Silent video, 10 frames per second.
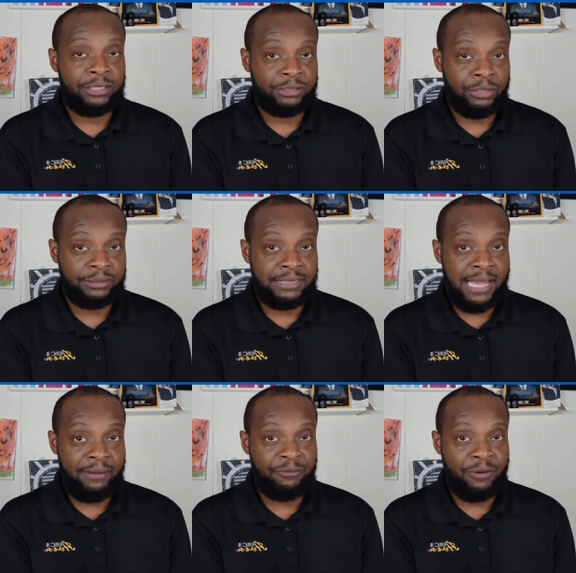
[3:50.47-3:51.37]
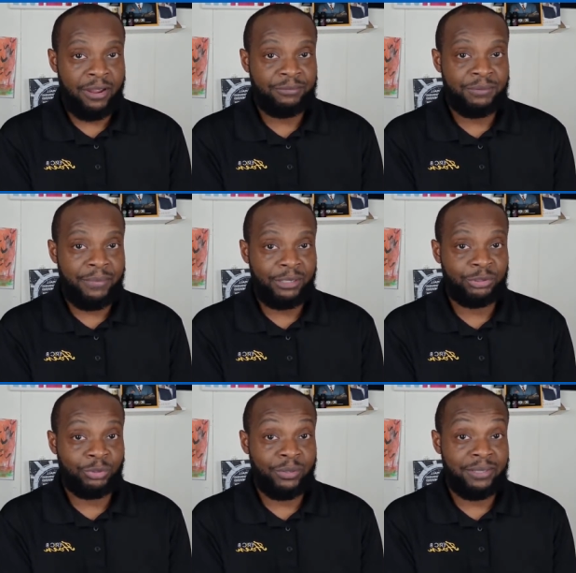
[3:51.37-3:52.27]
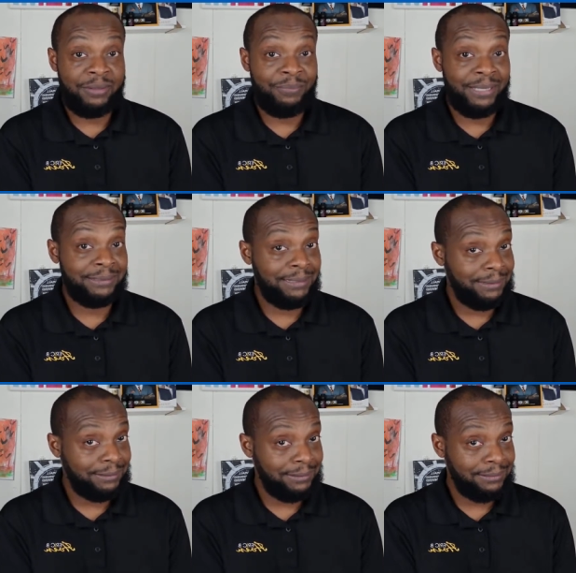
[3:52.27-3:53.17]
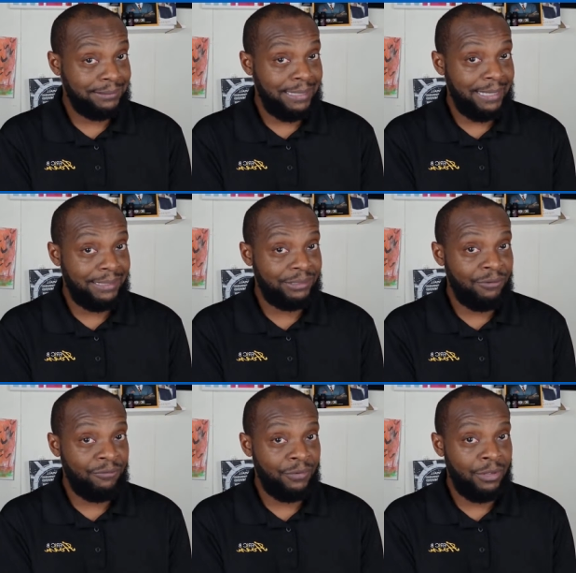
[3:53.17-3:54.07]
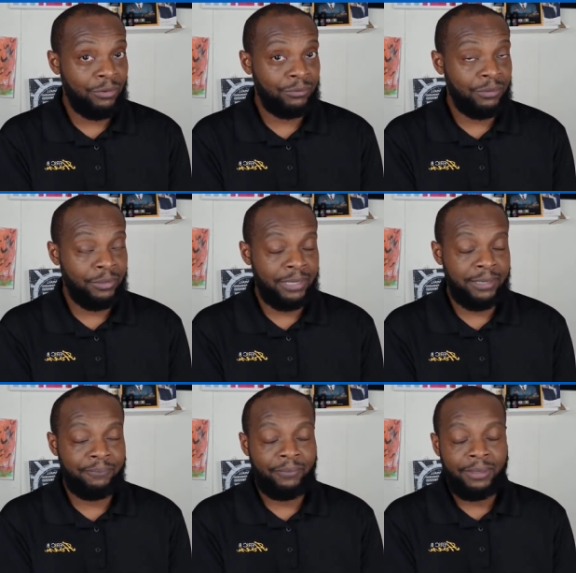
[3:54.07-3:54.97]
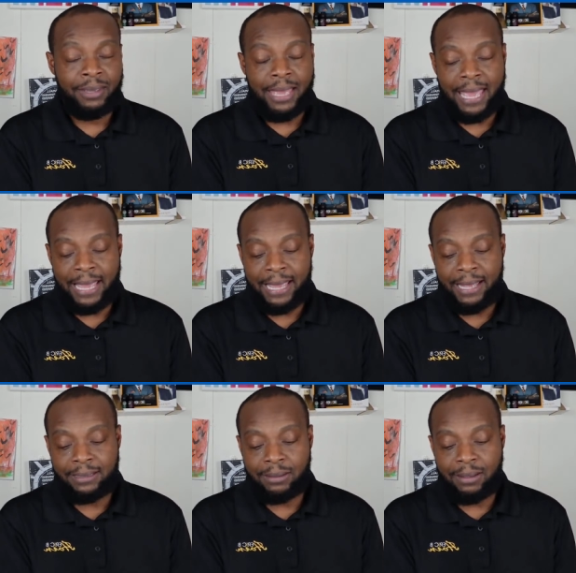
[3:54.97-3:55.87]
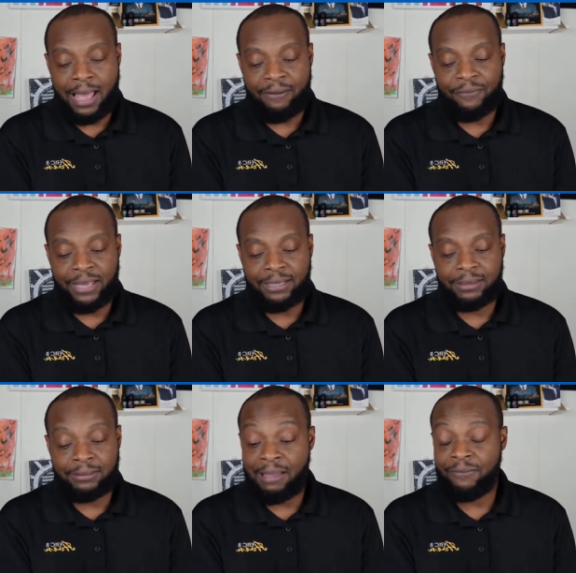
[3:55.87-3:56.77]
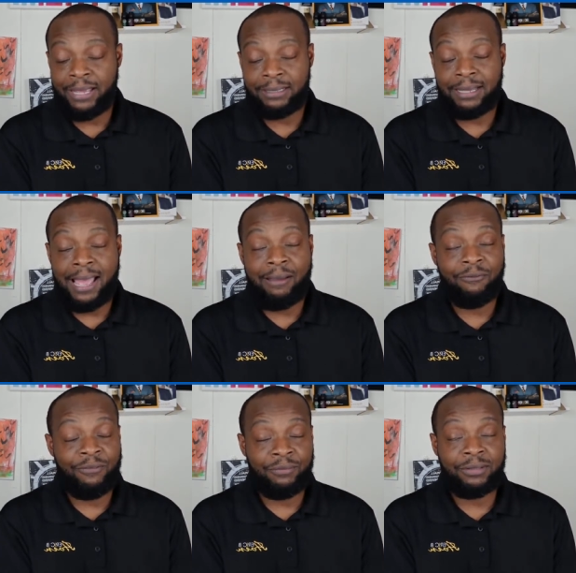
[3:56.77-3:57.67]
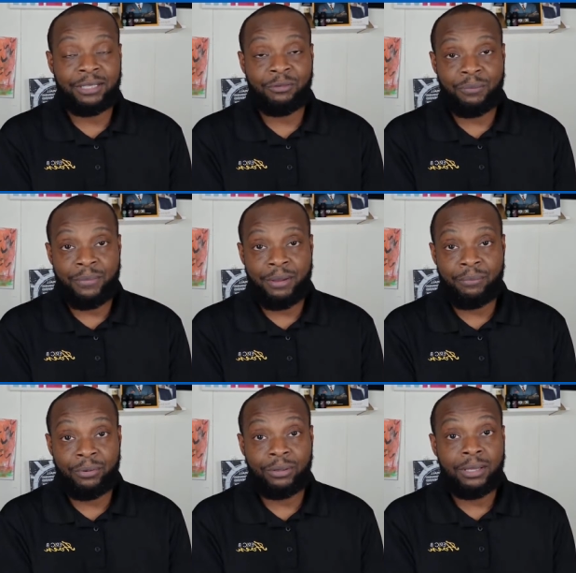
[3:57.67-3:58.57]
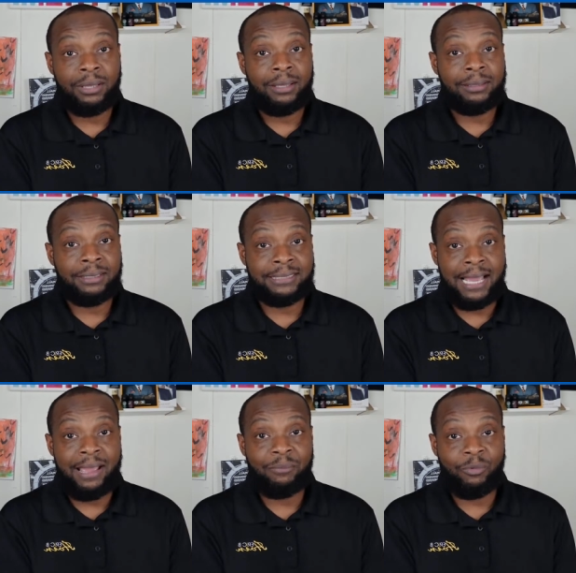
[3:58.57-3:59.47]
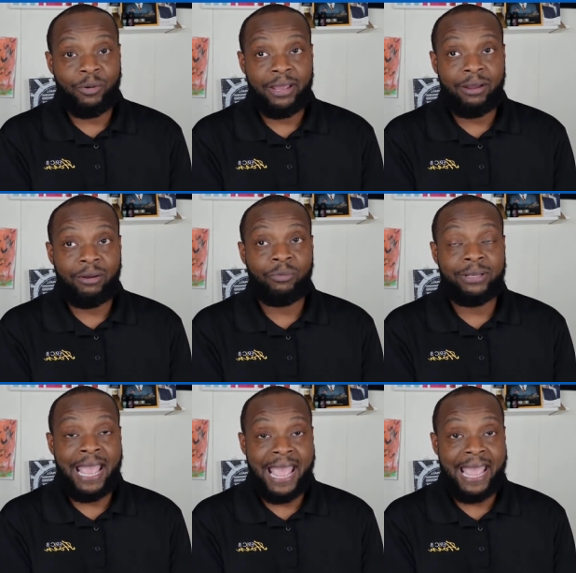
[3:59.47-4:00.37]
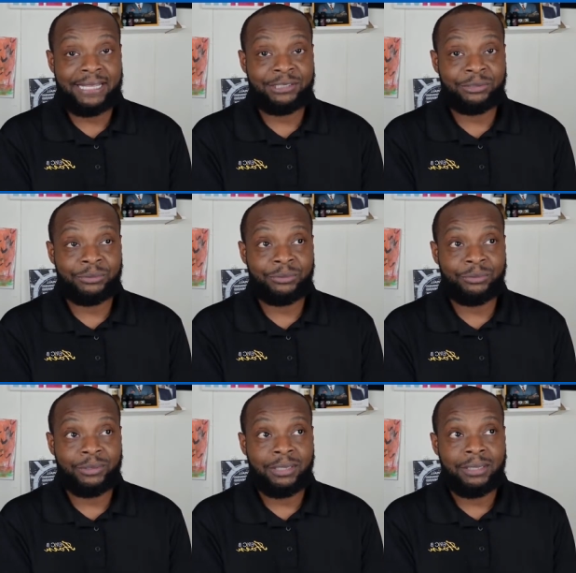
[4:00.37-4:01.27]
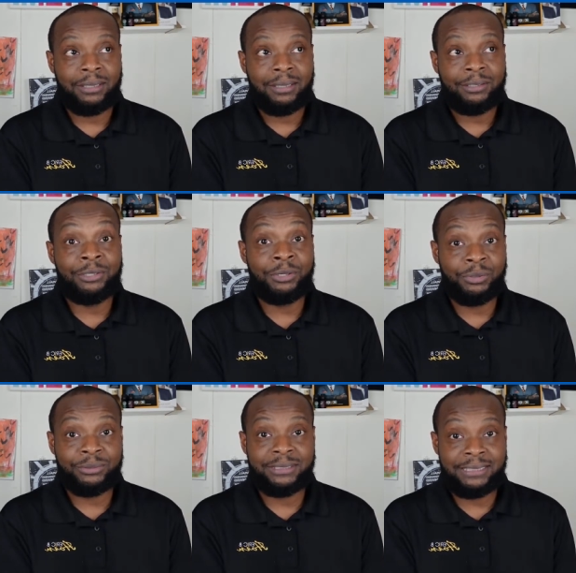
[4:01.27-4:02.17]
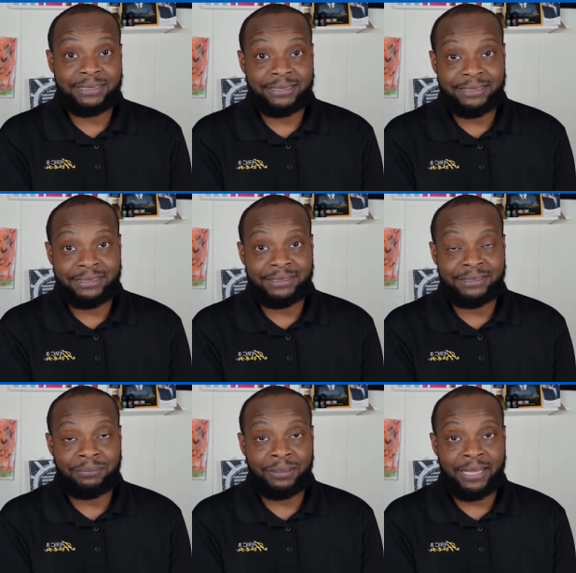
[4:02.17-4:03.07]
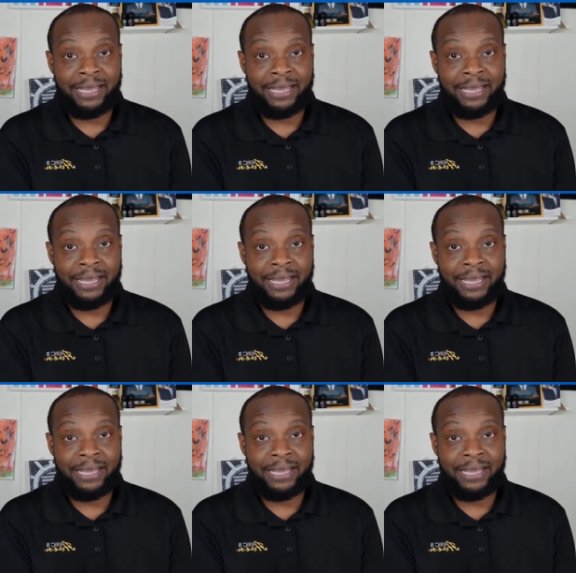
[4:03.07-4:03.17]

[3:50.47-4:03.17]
in a certain time frame to make sure that the business stays afloat. Okay. And I vividly remember a time where we had to use these contingency